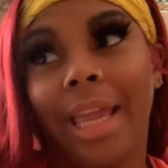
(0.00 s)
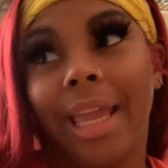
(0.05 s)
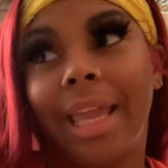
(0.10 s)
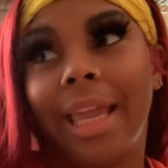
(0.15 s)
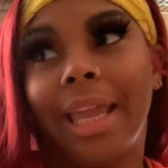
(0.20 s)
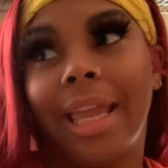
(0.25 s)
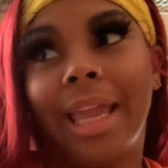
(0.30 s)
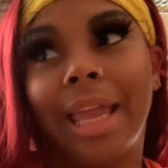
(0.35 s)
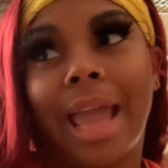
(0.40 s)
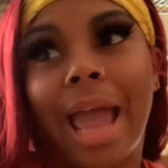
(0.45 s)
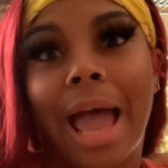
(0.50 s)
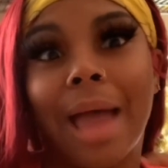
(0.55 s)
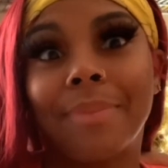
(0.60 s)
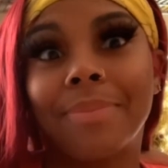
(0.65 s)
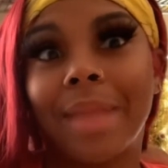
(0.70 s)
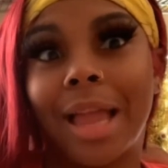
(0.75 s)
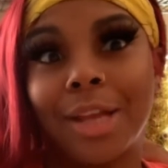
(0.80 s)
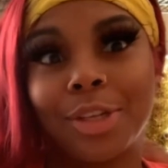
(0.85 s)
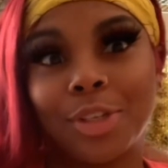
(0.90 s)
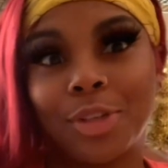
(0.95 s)
And
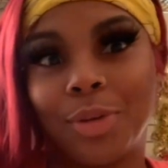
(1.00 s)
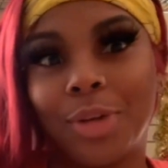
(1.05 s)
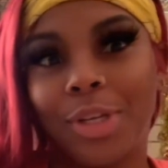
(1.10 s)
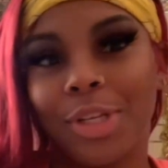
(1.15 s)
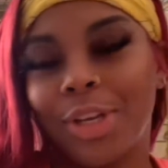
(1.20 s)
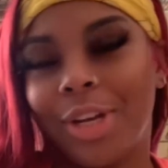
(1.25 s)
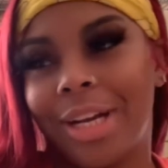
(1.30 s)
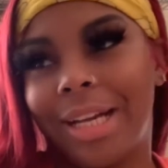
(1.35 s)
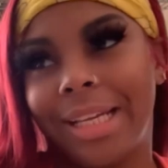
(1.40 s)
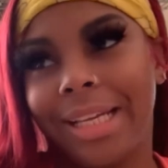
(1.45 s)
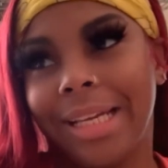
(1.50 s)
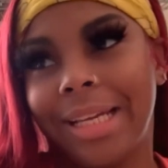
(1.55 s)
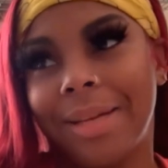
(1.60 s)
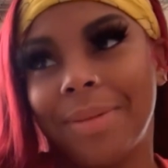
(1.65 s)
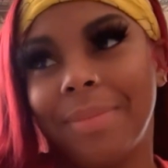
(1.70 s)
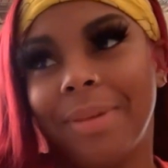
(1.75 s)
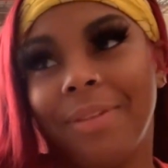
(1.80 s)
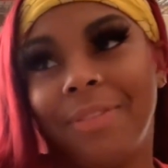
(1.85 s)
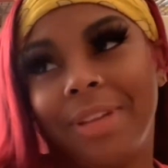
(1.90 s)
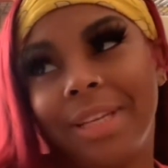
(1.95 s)
I'm not showing y'all
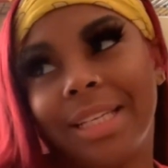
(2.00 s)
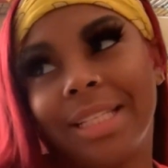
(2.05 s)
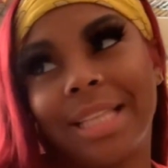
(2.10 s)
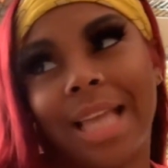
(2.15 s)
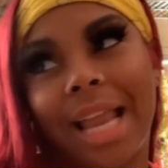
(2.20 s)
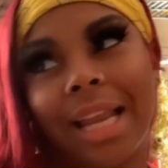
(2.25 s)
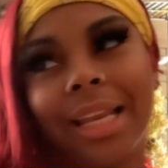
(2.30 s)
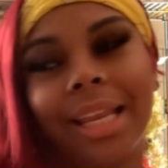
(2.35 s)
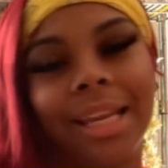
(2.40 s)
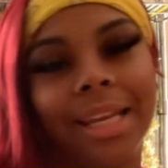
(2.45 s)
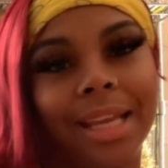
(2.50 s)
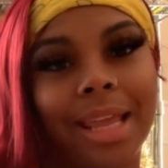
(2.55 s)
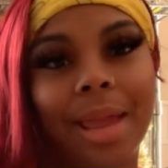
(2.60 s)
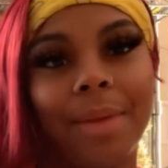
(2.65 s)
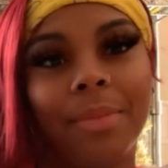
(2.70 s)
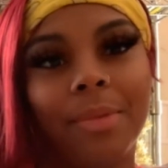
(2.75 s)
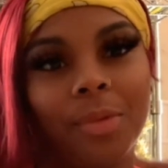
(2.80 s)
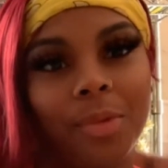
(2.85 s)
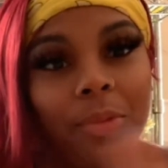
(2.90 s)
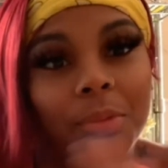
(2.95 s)
him. If he decided to get in the
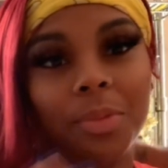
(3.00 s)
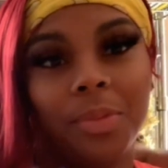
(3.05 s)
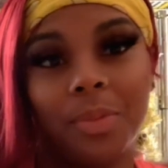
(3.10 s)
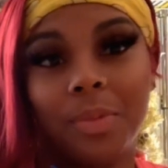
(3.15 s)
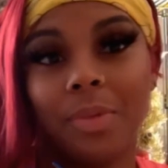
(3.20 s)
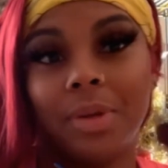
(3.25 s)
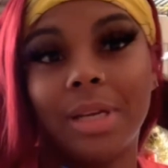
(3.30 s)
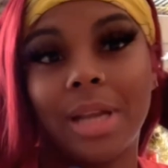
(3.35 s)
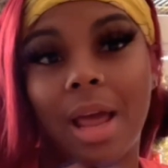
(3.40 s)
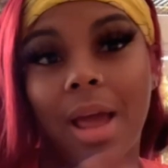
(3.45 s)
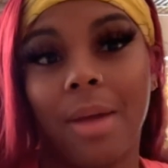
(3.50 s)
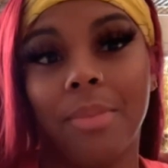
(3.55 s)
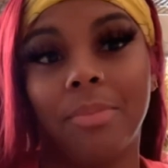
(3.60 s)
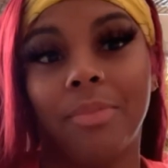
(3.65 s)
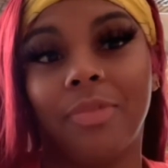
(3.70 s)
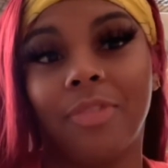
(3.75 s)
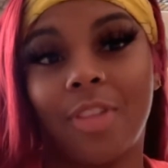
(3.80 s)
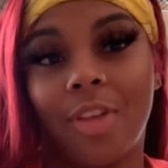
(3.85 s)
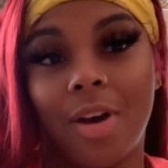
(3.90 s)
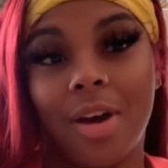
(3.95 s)
camera when, when I'm
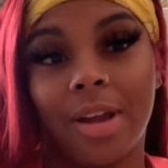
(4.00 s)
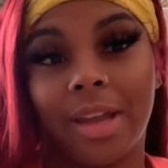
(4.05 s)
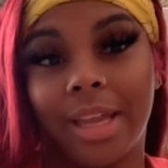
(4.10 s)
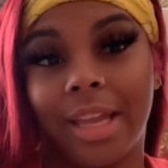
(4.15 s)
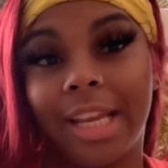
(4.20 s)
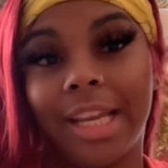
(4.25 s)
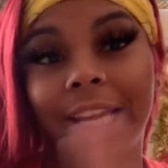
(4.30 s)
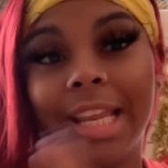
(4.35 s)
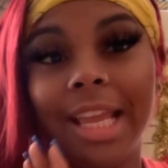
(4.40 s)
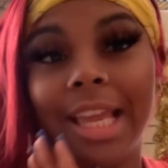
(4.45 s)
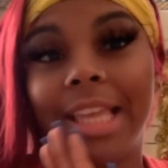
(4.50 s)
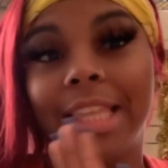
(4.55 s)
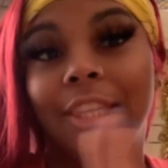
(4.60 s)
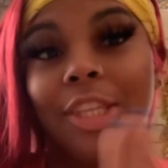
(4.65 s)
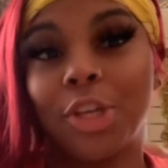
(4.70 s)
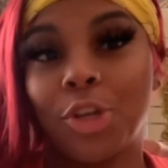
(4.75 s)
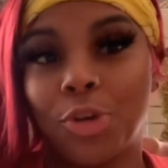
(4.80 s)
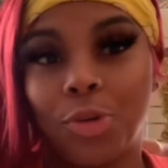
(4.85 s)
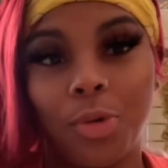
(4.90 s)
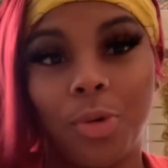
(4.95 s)
vlogging,
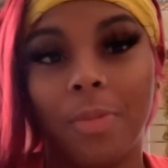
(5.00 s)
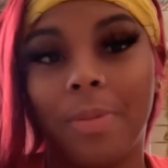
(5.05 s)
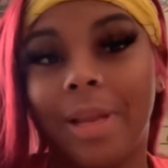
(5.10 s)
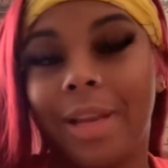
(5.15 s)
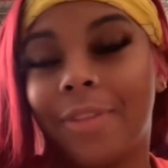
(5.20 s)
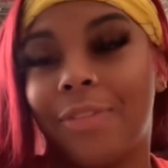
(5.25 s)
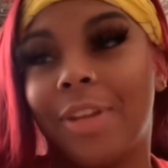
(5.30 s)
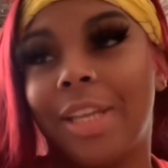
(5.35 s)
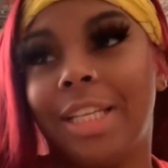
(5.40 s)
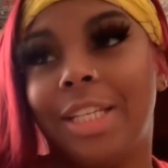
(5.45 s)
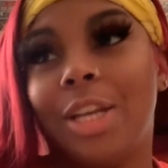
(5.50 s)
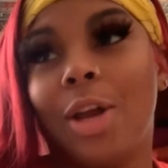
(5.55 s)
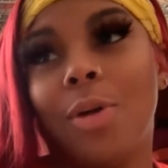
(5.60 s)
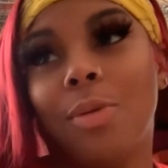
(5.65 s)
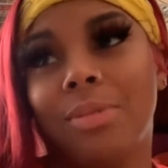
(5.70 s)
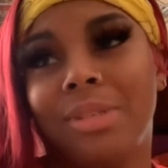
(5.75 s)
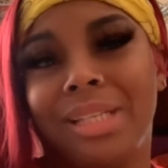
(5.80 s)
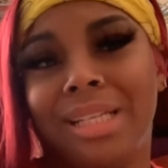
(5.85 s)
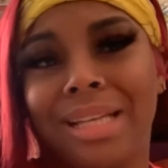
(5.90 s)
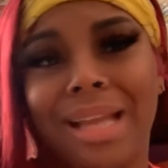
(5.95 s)
then cool. But if he
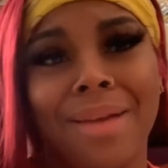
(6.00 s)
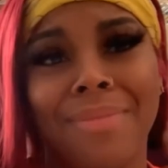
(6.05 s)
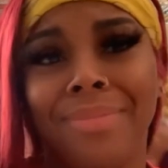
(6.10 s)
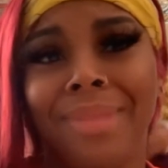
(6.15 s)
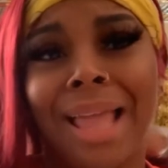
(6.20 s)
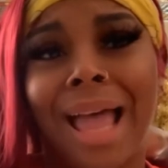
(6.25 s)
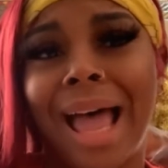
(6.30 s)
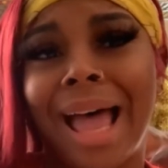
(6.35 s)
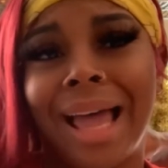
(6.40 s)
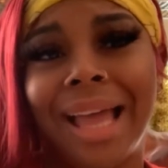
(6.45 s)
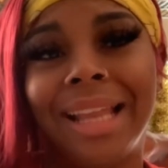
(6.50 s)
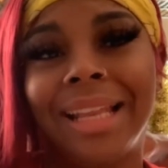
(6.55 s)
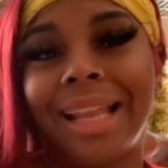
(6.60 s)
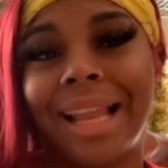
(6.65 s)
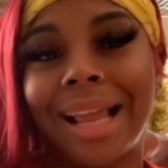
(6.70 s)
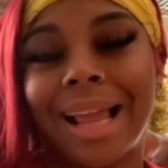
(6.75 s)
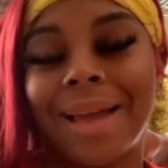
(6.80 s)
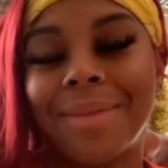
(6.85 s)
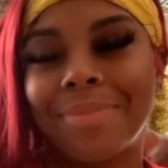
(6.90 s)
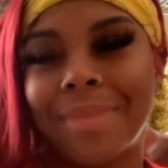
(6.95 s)
don't, then I'm not.
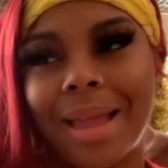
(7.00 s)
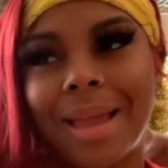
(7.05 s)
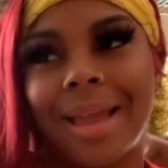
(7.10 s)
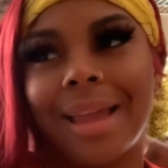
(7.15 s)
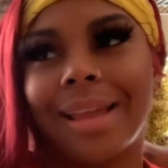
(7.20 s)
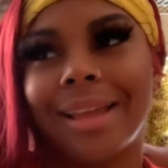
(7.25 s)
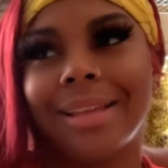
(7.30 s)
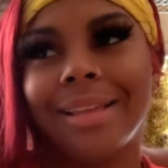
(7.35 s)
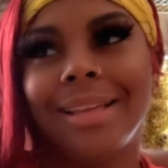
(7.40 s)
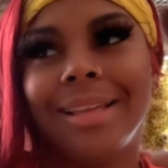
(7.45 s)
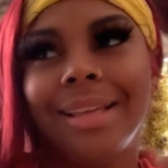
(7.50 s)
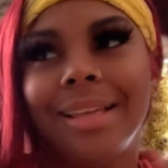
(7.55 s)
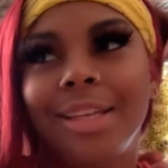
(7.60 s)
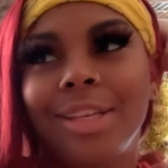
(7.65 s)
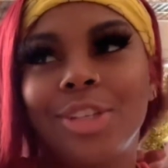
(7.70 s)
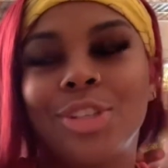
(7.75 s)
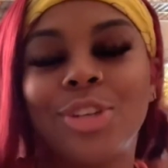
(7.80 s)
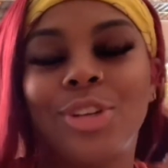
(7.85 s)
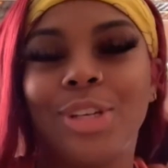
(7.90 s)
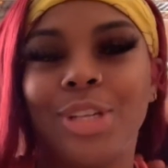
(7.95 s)
Like, I'm not
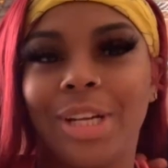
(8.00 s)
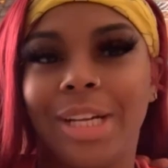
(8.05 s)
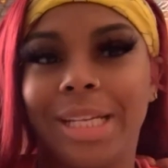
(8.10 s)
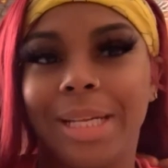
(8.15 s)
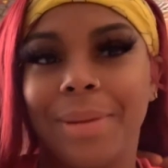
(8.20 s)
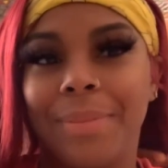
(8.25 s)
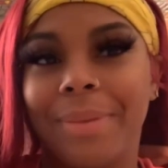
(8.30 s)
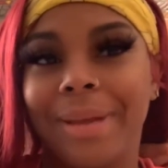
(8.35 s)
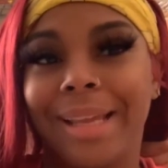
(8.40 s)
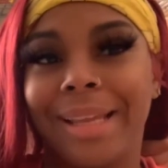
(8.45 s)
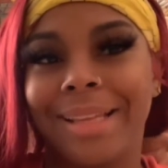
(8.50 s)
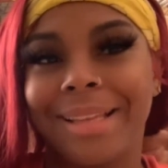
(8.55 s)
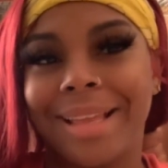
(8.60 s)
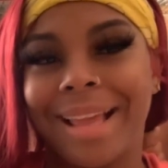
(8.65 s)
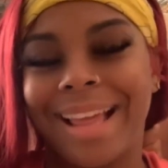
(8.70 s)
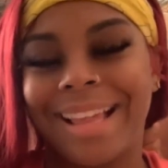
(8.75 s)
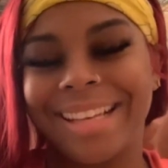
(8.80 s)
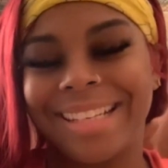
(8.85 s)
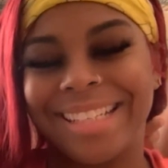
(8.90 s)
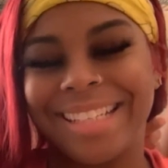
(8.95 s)
showing y'all him,
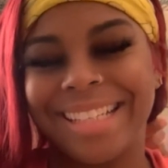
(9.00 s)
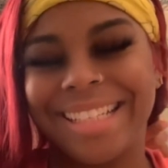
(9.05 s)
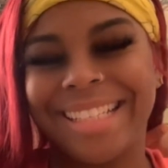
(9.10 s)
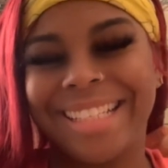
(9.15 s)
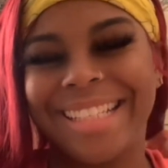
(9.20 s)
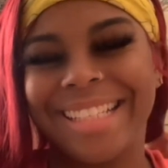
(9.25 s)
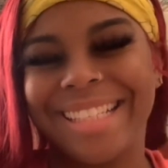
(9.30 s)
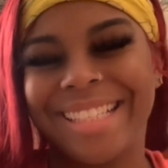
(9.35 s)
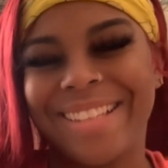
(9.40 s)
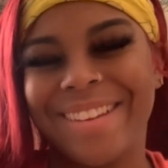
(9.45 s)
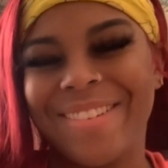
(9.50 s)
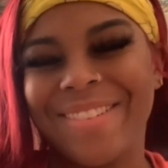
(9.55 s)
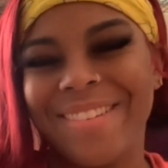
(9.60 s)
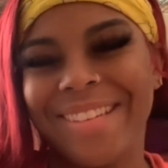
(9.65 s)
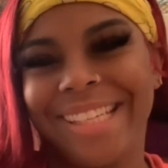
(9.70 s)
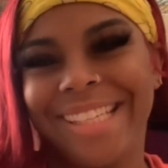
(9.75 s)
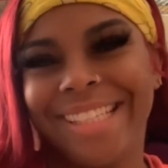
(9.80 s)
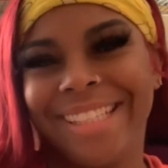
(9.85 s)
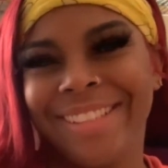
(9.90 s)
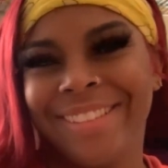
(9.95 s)
babe. He's just so
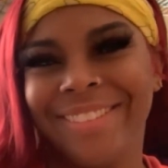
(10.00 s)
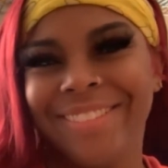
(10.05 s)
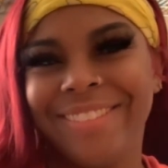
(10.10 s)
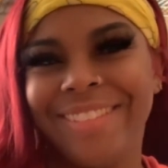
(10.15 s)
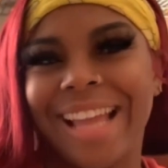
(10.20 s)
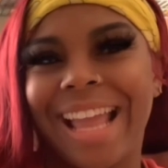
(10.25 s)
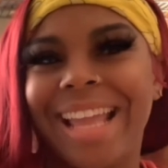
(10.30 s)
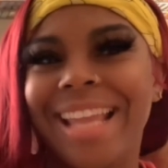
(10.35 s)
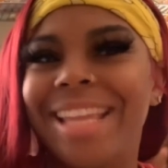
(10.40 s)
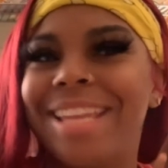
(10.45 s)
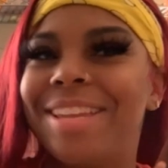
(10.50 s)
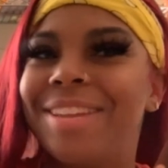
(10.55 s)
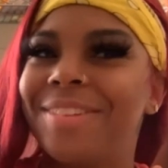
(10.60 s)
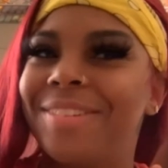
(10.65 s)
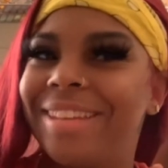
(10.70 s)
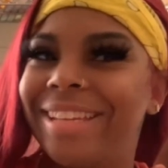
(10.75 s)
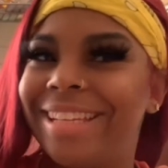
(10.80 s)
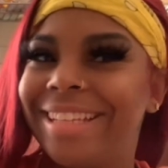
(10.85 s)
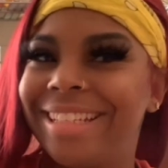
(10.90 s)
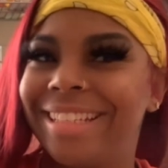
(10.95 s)
cute. Ain't
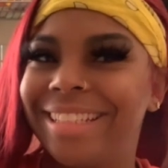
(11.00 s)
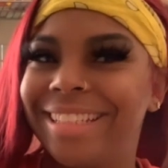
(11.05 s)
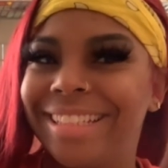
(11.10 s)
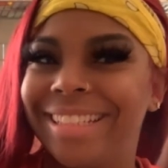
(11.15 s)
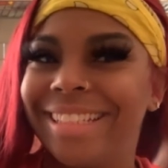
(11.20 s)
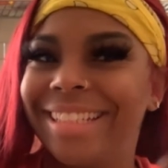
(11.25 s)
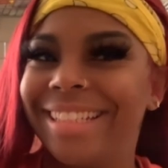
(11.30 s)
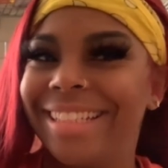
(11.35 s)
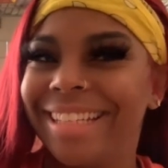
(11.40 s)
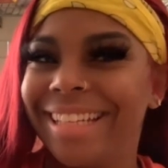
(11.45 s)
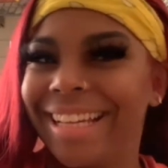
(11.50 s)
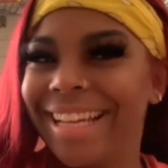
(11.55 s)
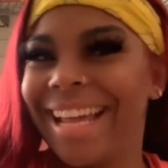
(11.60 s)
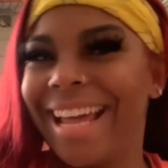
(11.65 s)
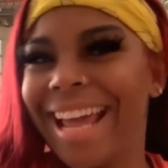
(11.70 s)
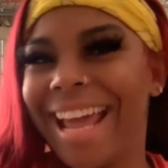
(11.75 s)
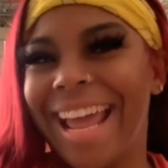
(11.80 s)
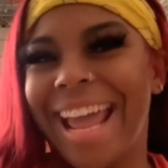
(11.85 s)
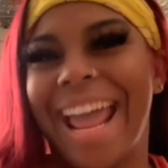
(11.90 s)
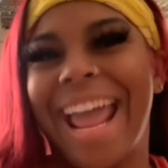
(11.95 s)
Kita?
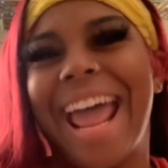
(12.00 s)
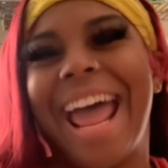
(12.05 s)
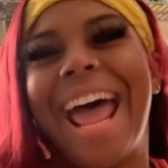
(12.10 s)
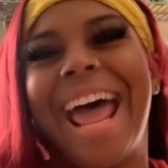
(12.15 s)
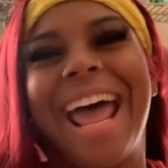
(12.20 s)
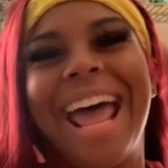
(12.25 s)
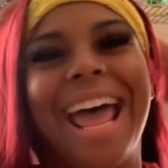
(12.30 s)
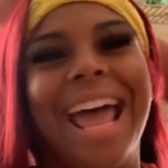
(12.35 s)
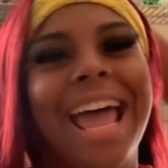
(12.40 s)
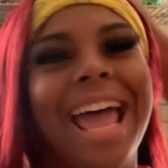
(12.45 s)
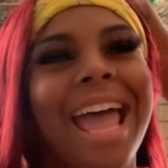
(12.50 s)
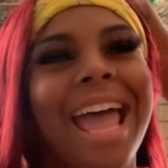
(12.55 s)
Yeah,